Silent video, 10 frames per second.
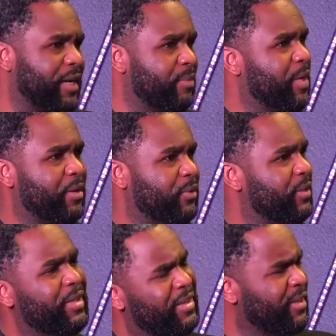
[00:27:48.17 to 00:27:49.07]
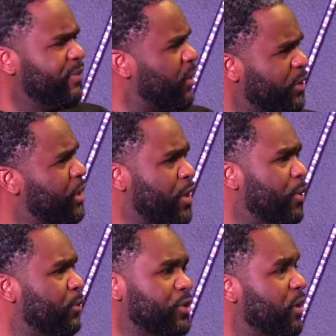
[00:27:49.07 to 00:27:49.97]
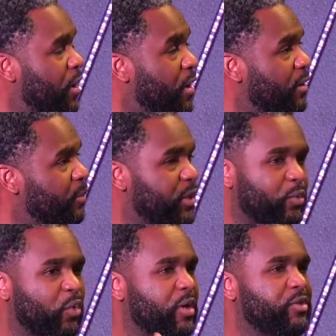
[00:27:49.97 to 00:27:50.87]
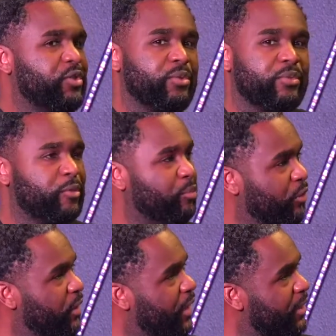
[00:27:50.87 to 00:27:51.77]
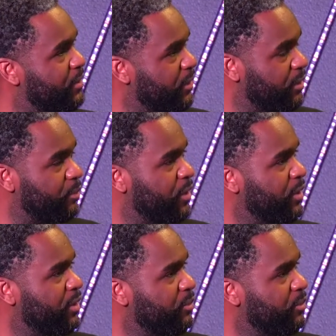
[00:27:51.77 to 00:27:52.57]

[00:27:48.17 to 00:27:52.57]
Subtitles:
Like, I'm not gonna, even though he knows your heart, but he wants you to bring that to him,